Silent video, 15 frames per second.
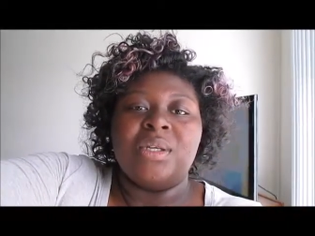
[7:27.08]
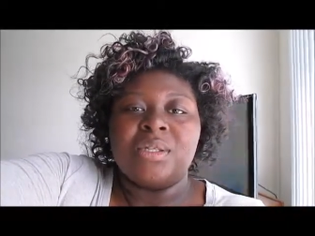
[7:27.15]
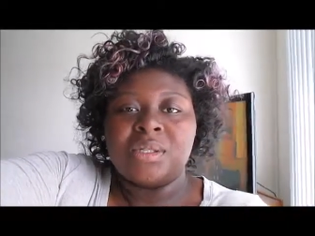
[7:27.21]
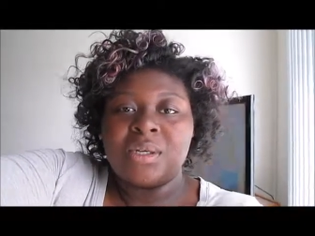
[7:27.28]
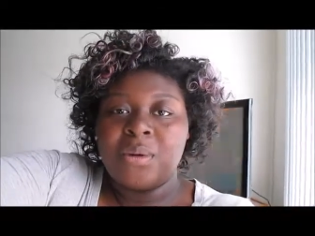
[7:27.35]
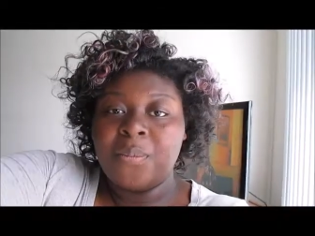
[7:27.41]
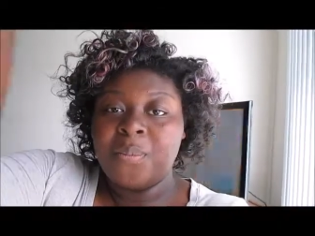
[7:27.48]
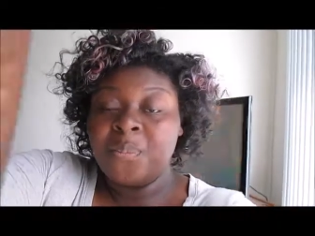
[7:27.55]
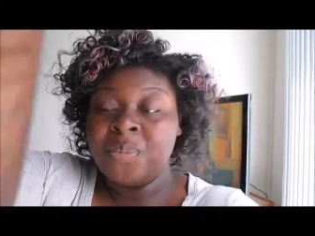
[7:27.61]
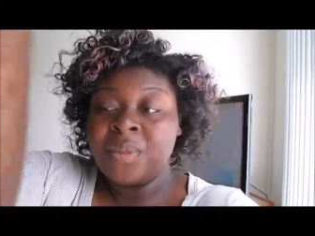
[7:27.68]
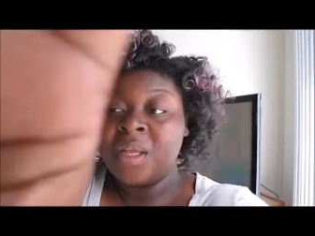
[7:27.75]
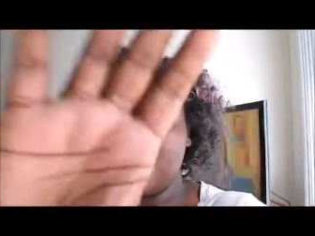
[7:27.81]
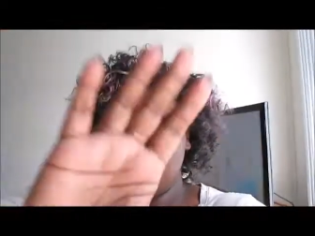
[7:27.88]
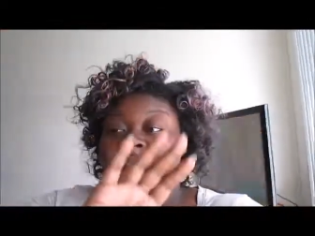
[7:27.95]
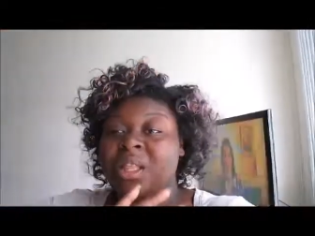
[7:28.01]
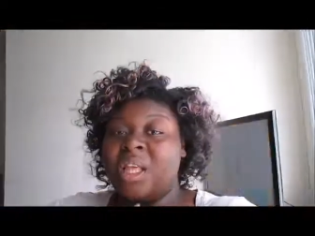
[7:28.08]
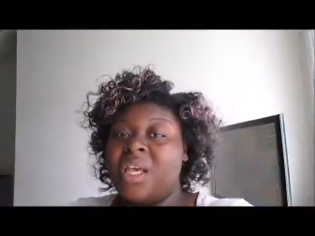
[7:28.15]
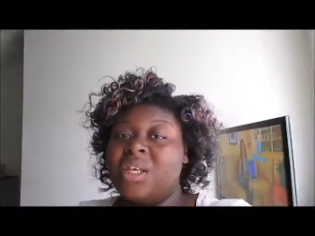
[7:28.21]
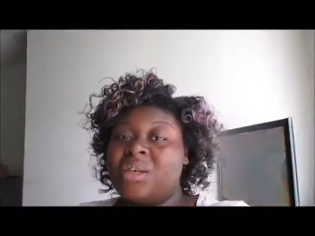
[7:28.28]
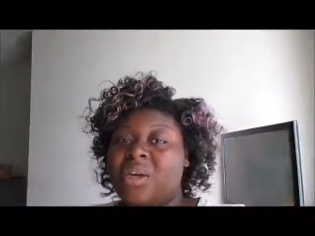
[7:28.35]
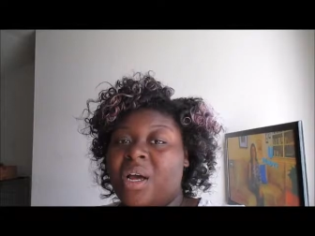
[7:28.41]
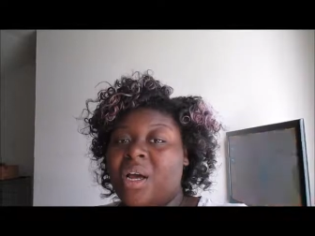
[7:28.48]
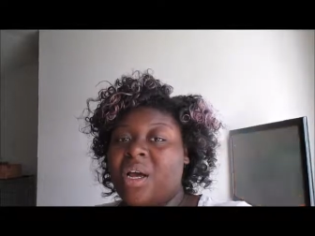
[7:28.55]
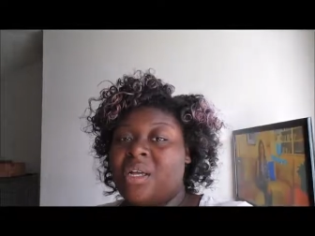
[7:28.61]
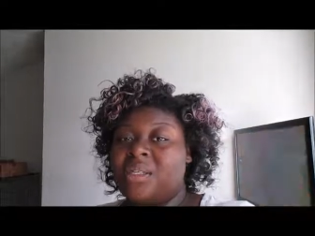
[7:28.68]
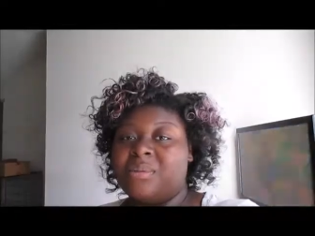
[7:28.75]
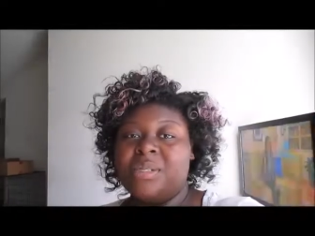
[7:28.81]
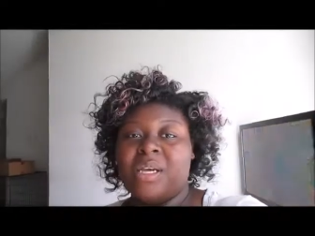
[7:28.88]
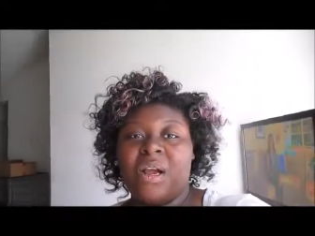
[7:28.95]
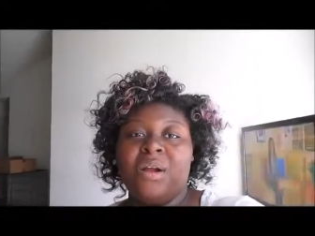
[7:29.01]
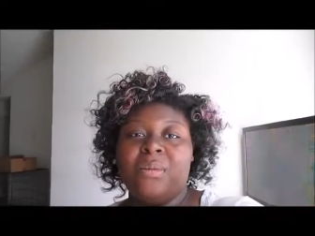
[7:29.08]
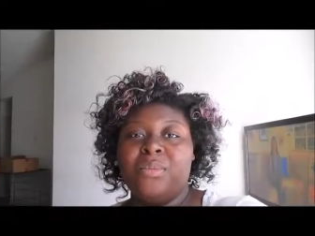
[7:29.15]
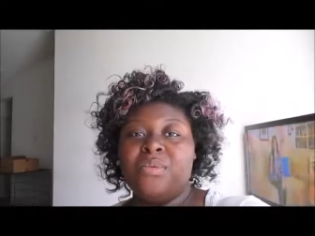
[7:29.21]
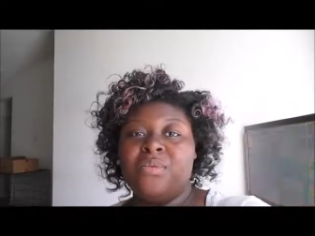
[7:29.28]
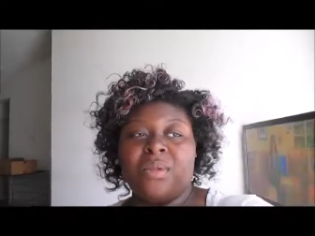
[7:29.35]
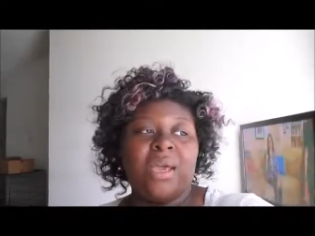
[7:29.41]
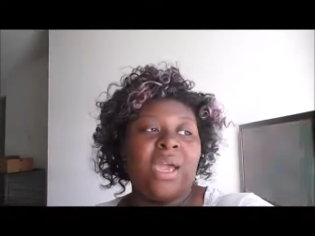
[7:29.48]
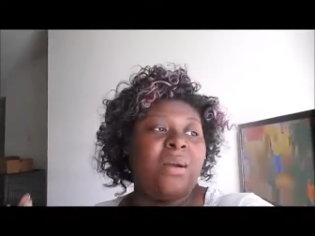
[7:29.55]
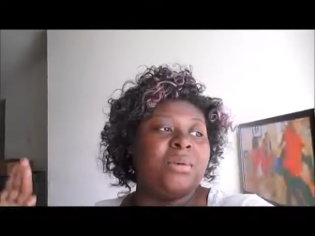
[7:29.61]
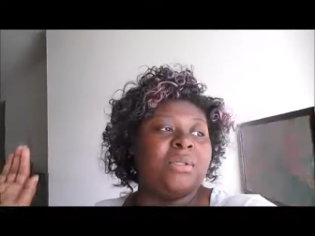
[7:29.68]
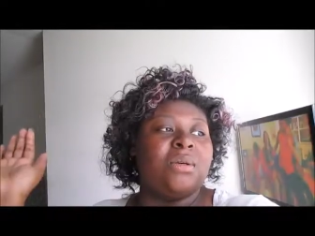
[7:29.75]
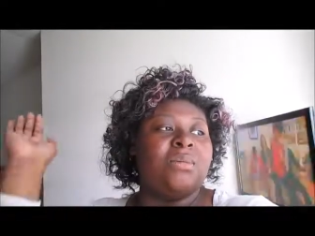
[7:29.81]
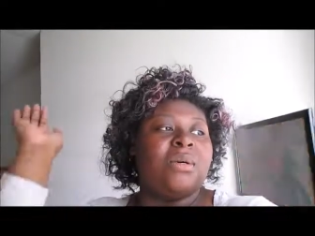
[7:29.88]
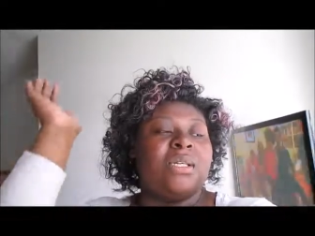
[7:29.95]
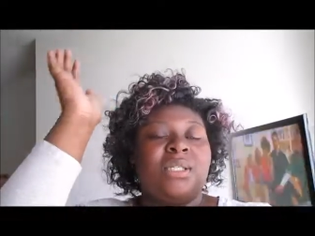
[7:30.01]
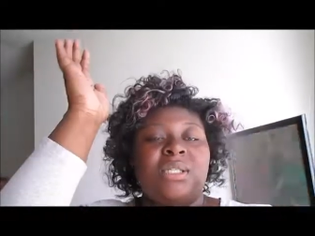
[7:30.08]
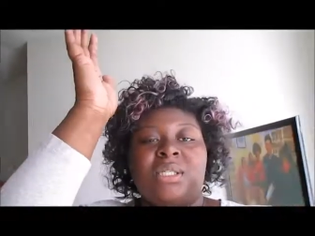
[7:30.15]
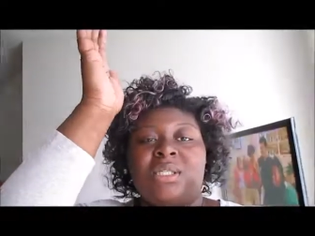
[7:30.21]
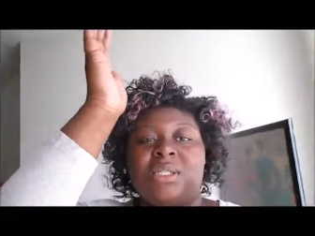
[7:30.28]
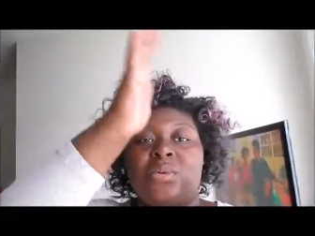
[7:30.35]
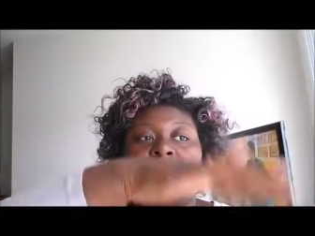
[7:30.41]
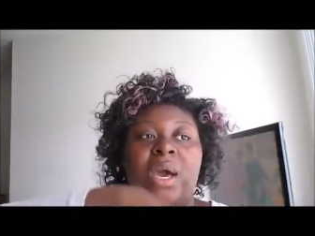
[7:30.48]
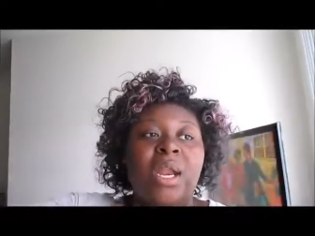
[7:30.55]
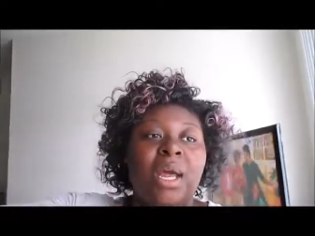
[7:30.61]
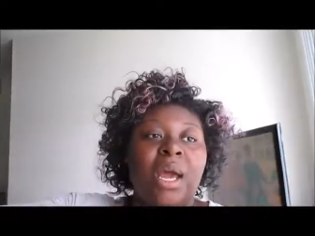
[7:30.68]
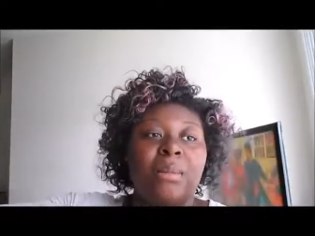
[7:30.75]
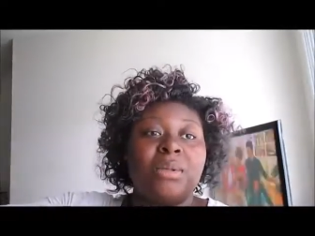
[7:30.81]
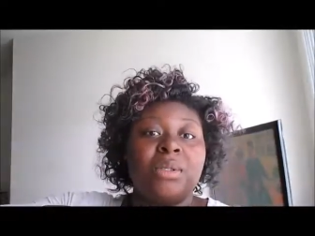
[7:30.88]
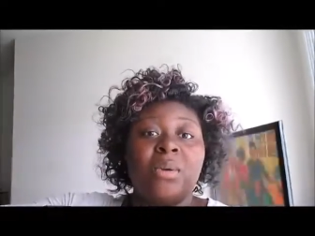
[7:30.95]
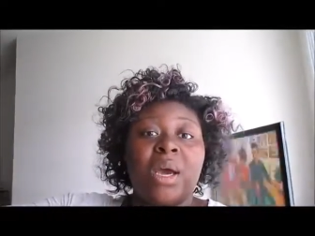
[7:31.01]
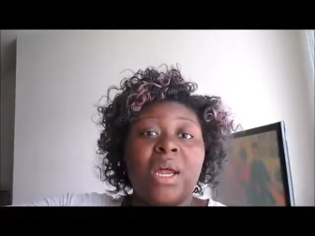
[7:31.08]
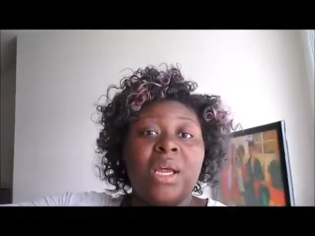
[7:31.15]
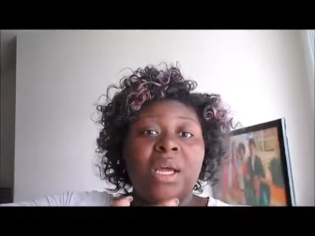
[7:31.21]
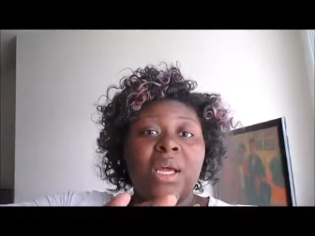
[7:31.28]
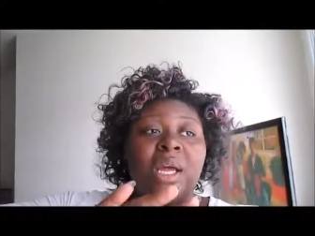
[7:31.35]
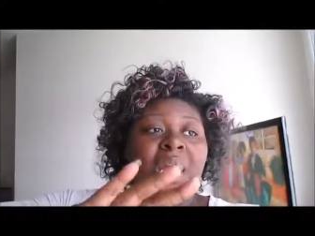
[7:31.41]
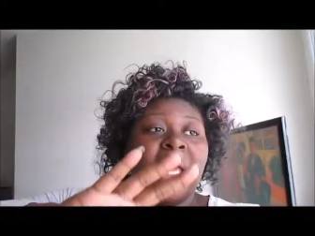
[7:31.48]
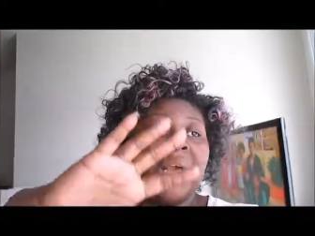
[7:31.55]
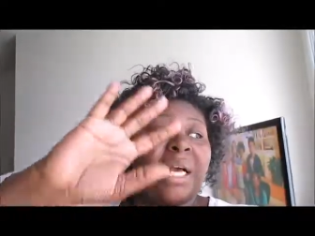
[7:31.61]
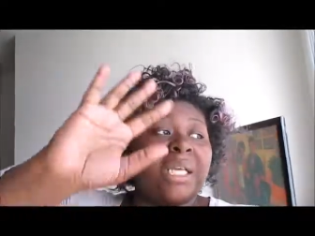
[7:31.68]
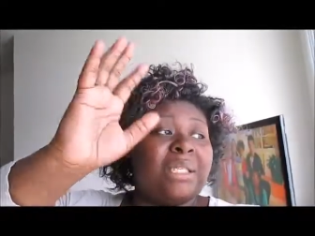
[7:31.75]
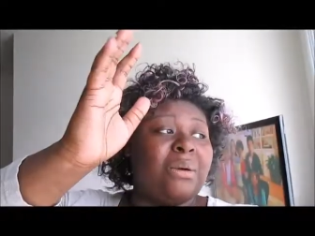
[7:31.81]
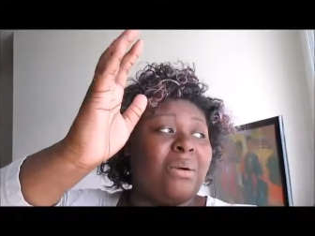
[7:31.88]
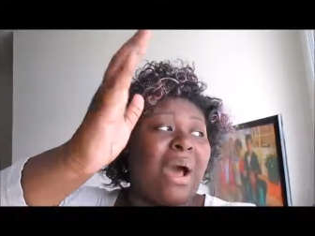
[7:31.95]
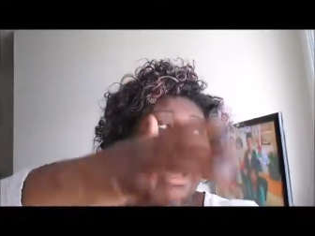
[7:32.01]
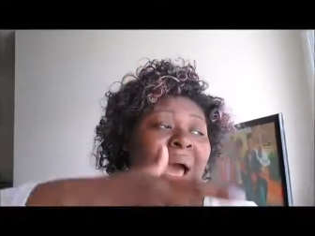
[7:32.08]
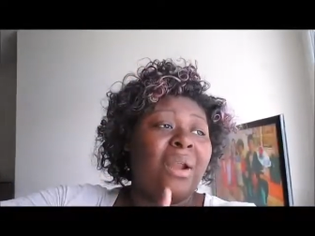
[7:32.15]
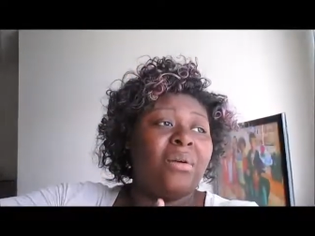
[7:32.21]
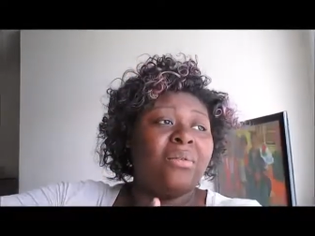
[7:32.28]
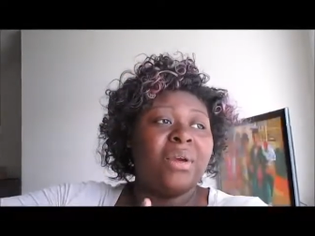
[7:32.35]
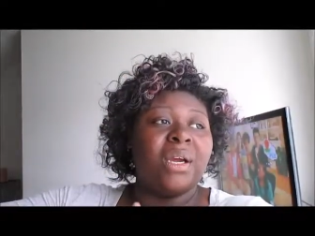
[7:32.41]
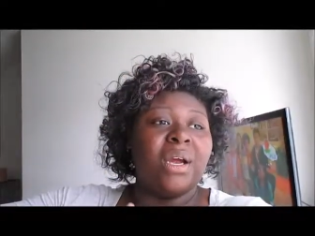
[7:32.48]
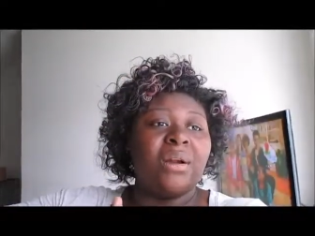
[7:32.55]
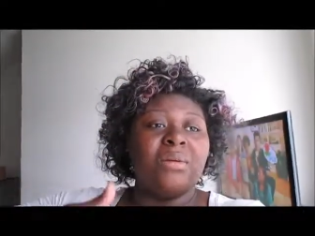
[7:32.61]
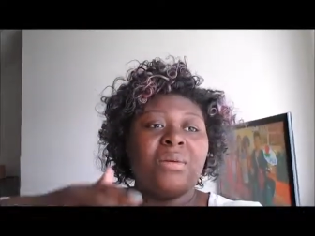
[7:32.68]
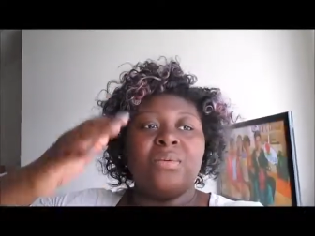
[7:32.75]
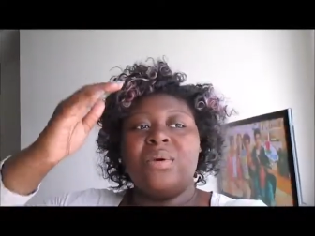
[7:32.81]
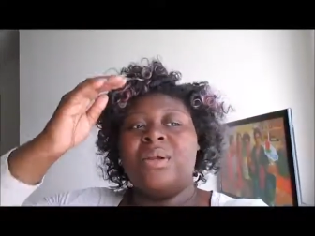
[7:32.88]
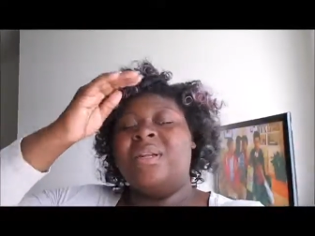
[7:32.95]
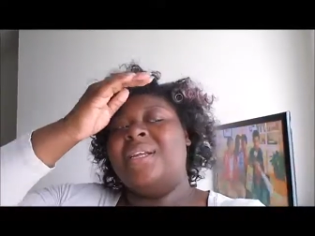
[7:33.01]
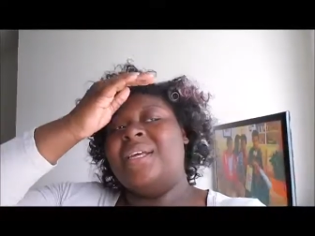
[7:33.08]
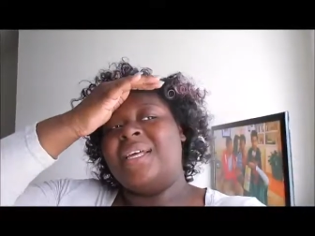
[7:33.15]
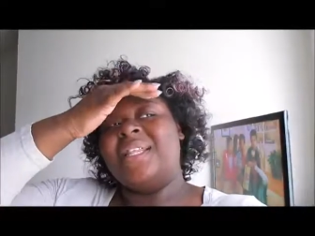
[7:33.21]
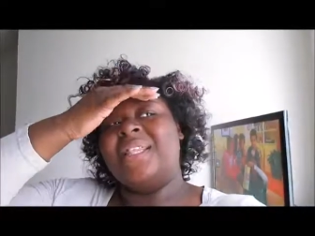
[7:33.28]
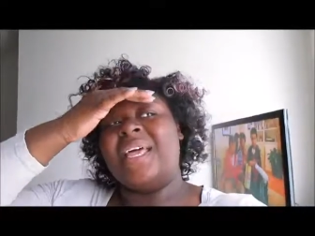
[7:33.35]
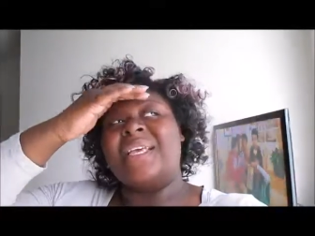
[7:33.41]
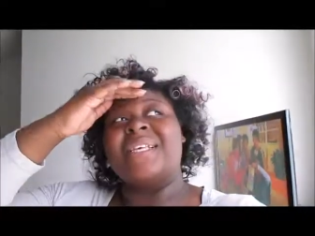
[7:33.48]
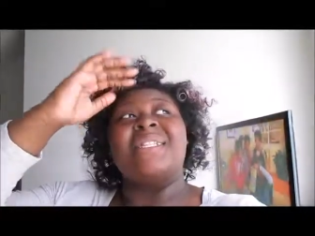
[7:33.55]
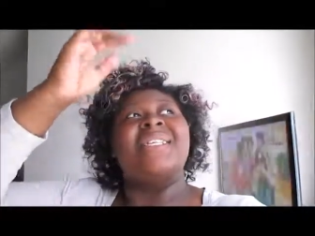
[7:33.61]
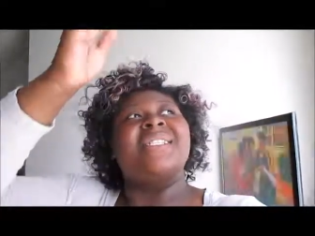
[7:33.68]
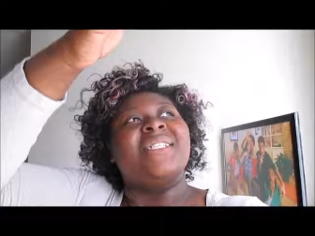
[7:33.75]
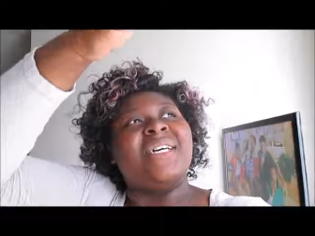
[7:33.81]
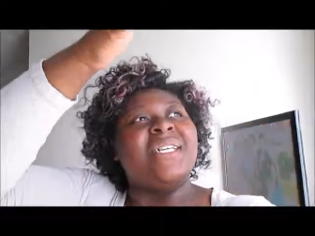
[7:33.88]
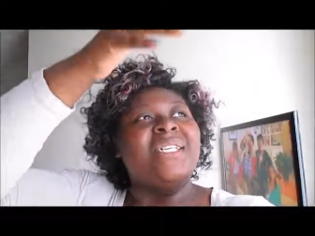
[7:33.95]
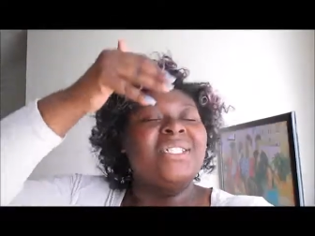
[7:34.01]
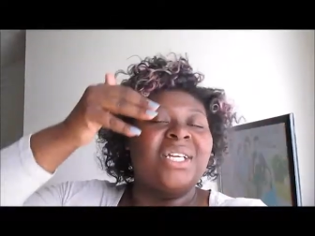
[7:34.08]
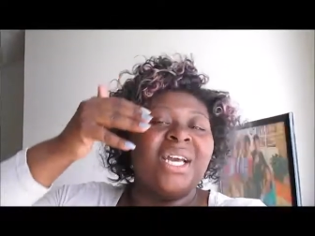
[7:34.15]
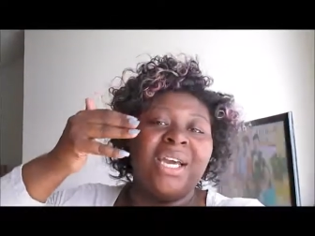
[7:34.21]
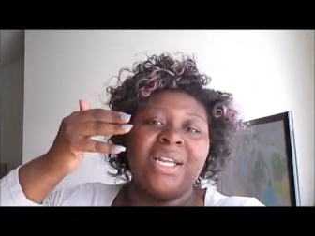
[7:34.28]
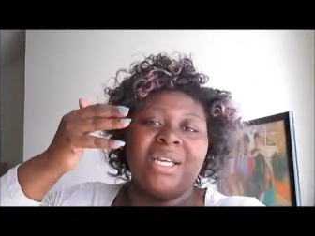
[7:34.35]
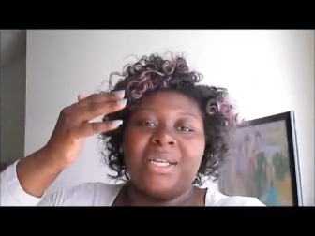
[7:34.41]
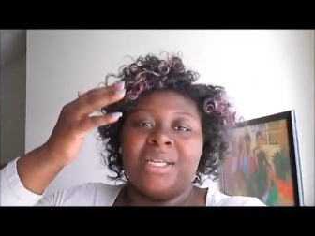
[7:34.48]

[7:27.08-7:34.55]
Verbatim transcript: So, thank you guys for buying me. Count so much, and I swear, I'm sweating. Oh, yeah, I'm like, it's a blood shot.